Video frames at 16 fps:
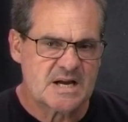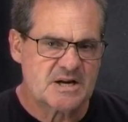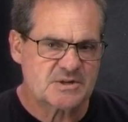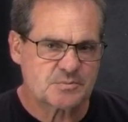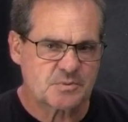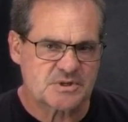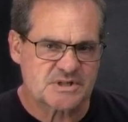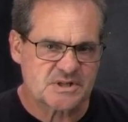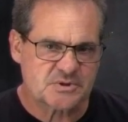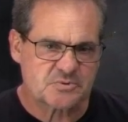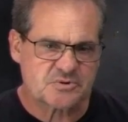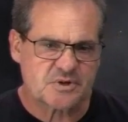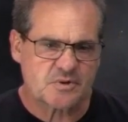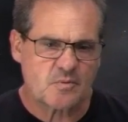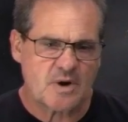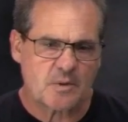Here's what's
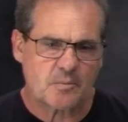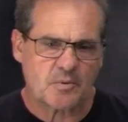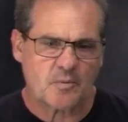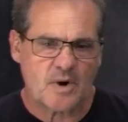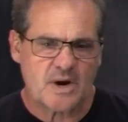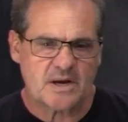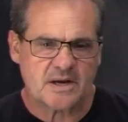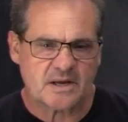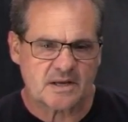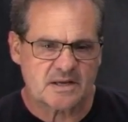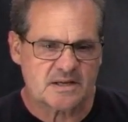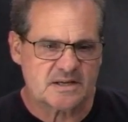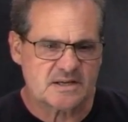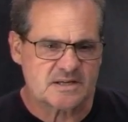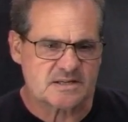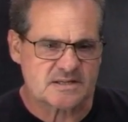interesting while we're waiting
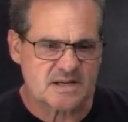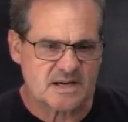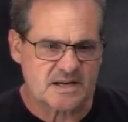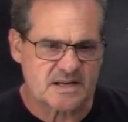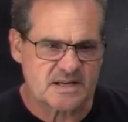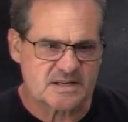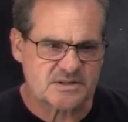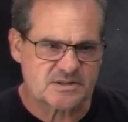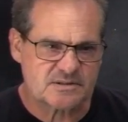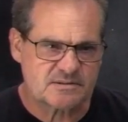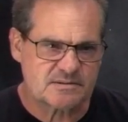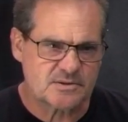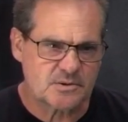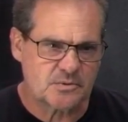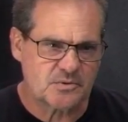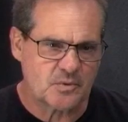is it's
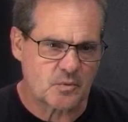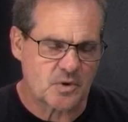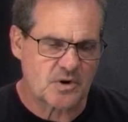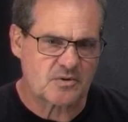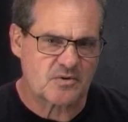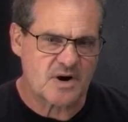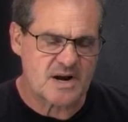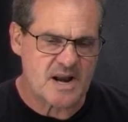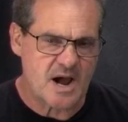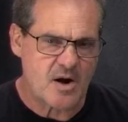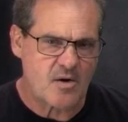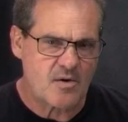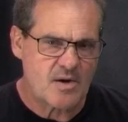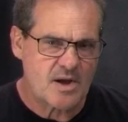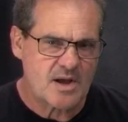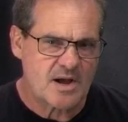doing the work right
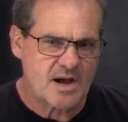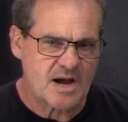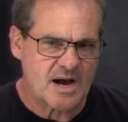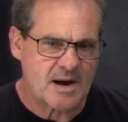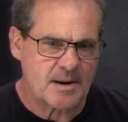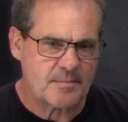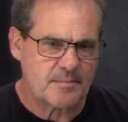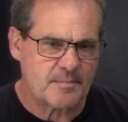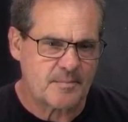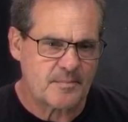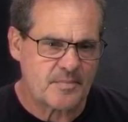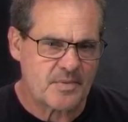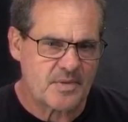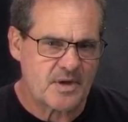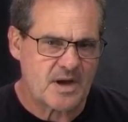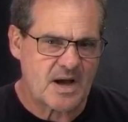now.
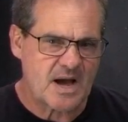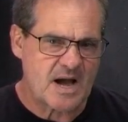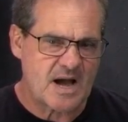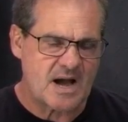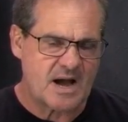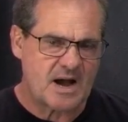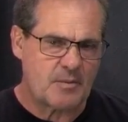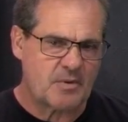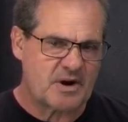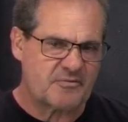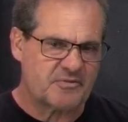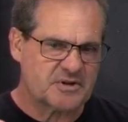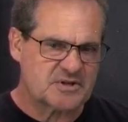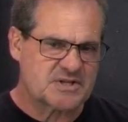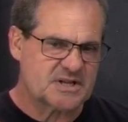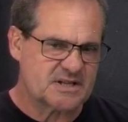When I
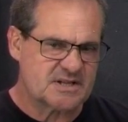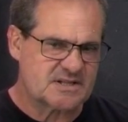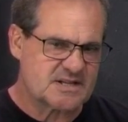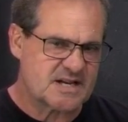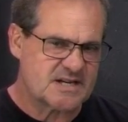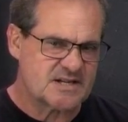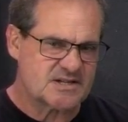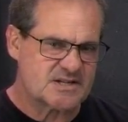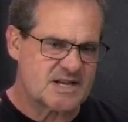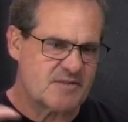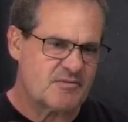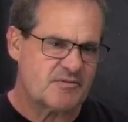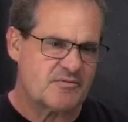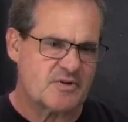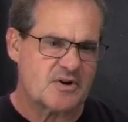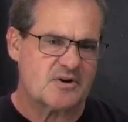first did this, I just gave
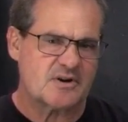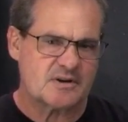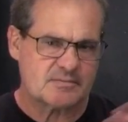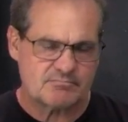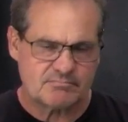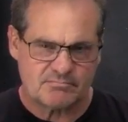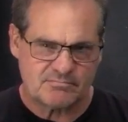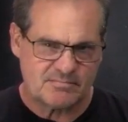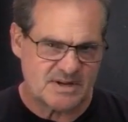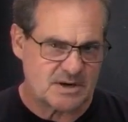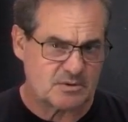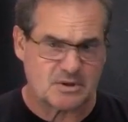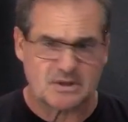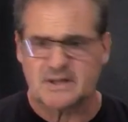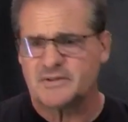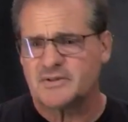it
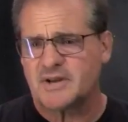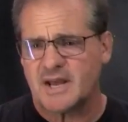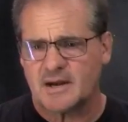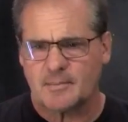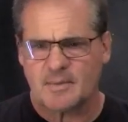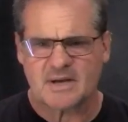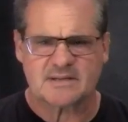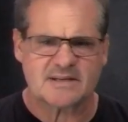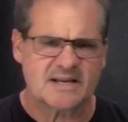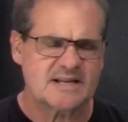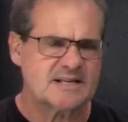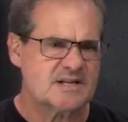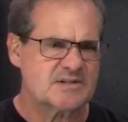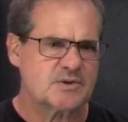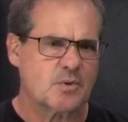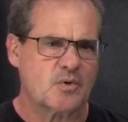clean the database, and it
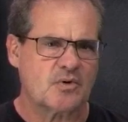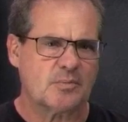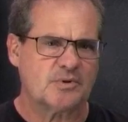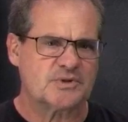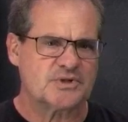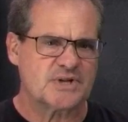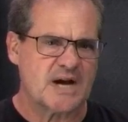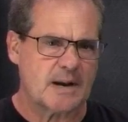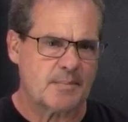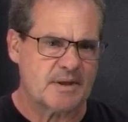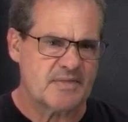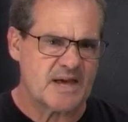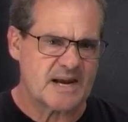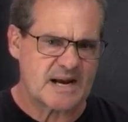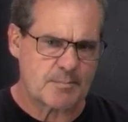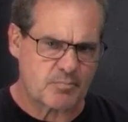does a horrible job.
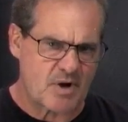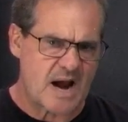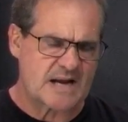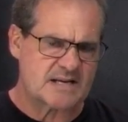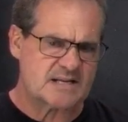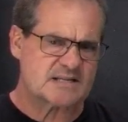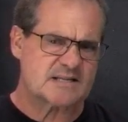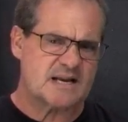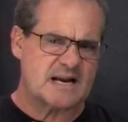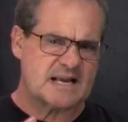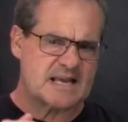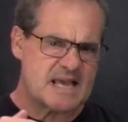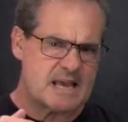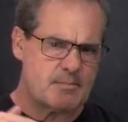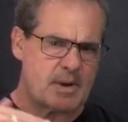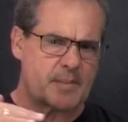And then I practiced, and I
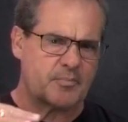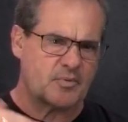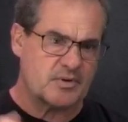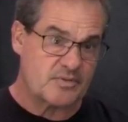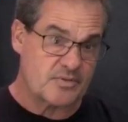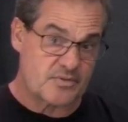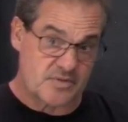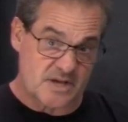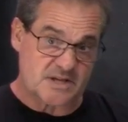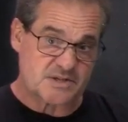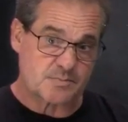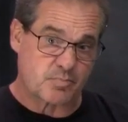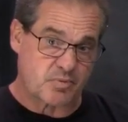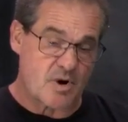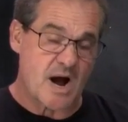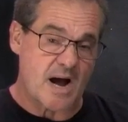came up with this
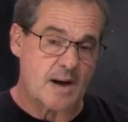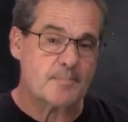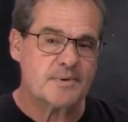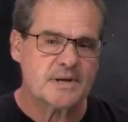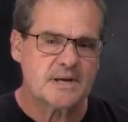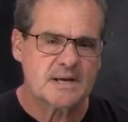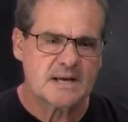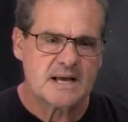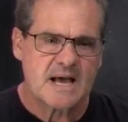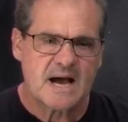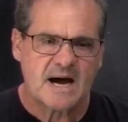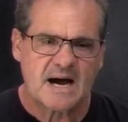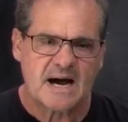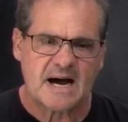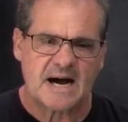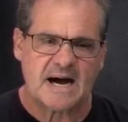prompt.
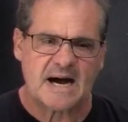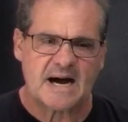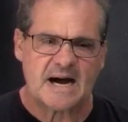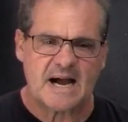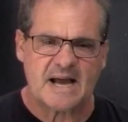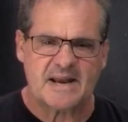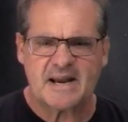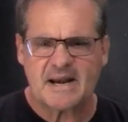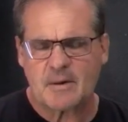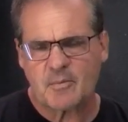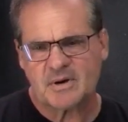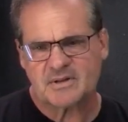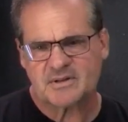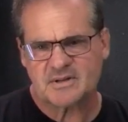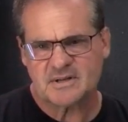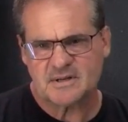And then I
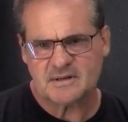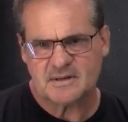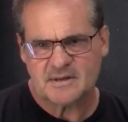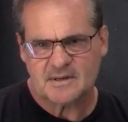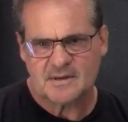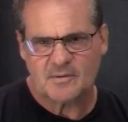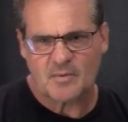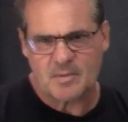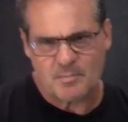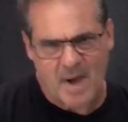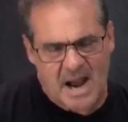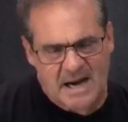went